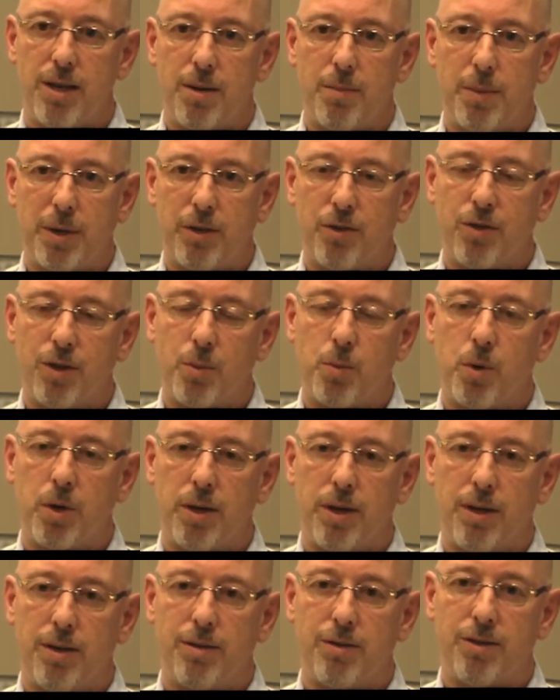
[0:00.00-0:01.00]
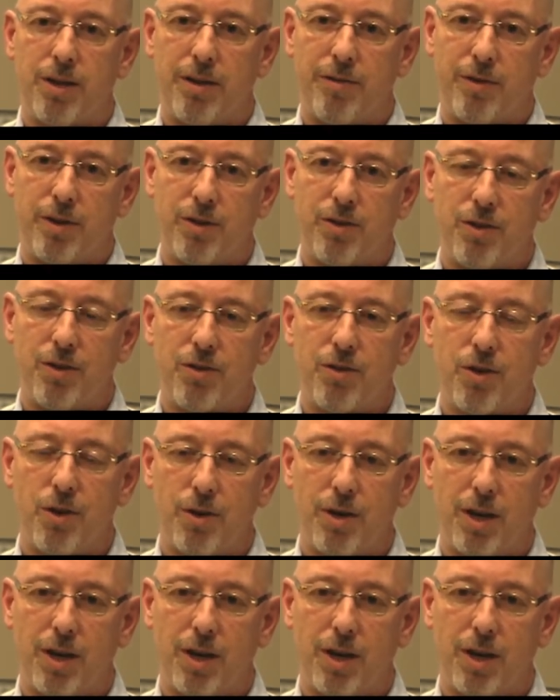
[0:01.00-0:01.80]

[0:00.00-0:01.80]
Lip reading: but someone in San Francisco,